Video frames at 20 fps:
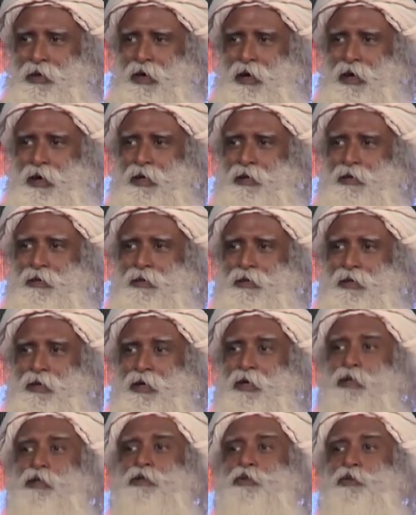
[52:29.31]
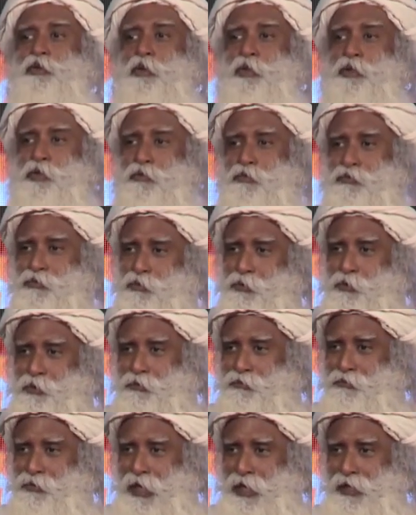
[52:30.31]
and enjoy the fruit
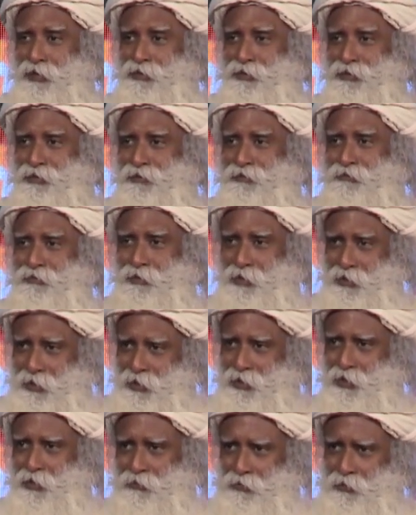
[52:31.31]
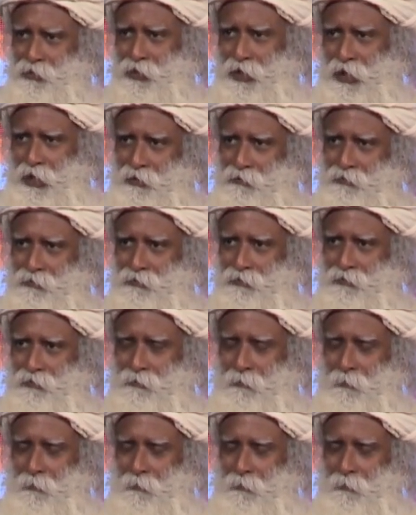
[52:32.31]
of that for the rest of your life.